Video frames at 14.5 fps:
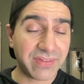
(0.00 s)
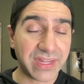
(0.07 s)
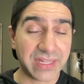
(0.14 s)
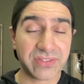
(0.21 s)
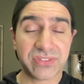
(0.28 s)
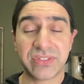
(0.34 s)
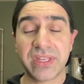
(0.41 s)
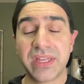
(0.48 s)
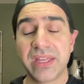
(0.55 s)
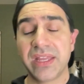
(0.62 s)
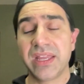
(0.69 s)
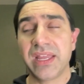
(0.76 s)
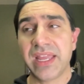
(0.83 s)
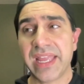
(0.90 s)
us
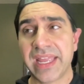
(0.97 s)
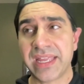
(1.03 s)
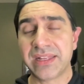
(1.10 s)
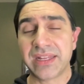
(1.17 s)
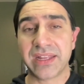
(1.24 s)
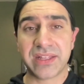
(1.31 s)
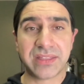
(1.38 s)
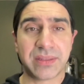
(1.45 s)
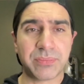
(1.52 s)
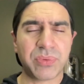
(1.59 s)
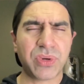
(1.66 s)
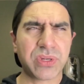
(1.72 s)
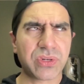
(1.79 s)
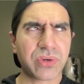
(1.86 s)
in the
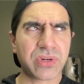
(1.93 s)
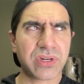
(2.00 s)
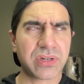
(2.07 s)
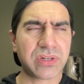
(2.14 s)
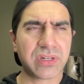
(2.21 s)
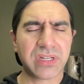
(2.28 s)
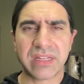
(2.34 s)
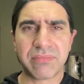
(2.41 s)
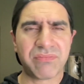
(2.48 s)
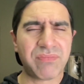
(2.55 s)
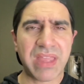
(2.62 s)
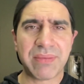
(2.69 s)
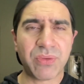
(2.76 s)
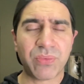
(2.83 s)
book, or
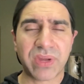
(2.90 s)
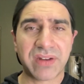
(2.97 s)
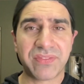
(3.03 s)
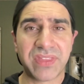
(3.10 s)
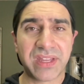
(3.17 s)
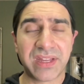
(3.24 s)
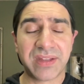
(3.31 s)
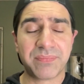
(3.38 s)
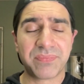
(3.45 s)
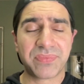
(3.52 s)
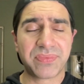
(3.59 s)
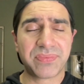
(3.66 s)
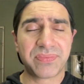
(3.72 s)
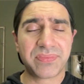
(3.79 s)
maybe one of the
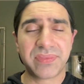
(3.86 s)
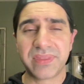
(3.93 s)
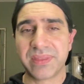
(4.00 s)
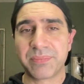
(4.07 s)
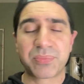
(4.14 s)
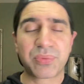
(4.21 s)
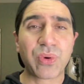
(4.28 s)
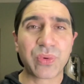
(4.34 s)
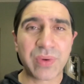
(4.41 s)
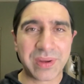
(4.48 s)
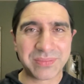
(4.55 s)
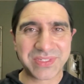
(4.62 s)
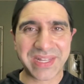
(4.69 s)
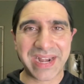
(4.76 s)

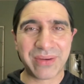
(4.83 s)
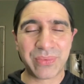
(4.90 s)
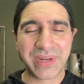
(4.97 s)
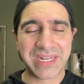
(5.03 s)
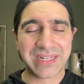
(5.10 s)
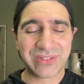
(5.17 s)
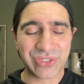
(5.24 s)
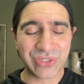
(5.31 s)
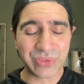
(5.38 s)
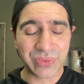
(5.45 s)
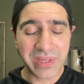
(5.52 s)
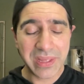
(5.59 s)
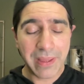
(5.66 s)
programs that I went into.